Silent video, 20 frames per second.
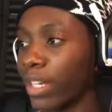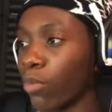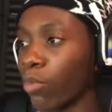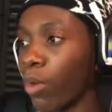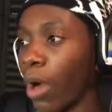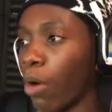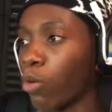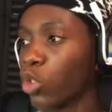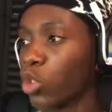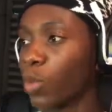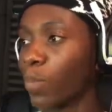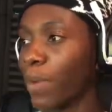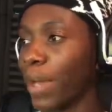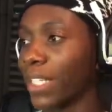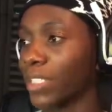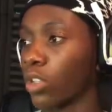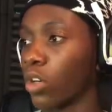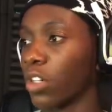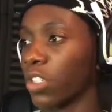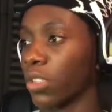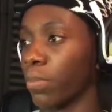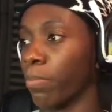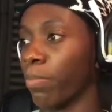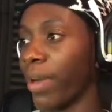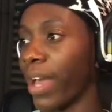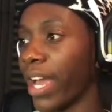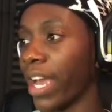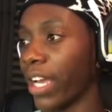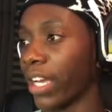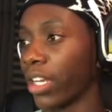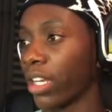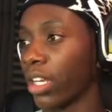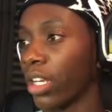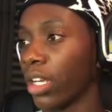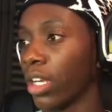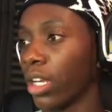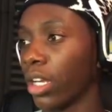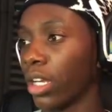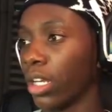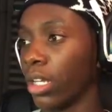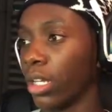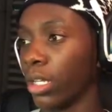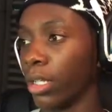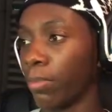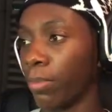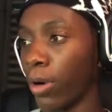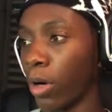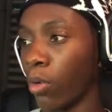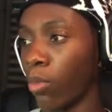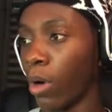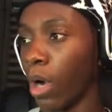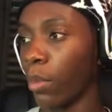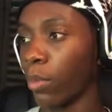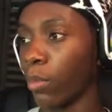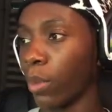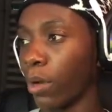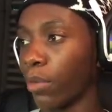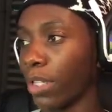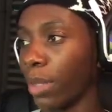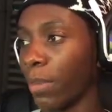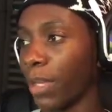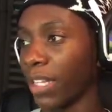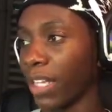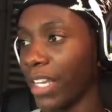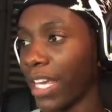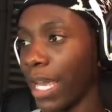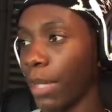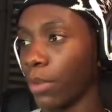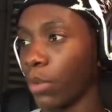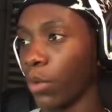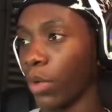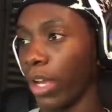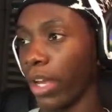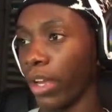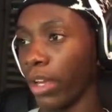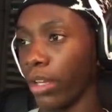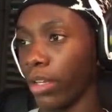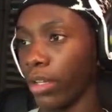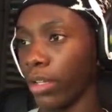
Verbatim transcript: Why would you pass on his back? Bro, why, why would they make the game do that?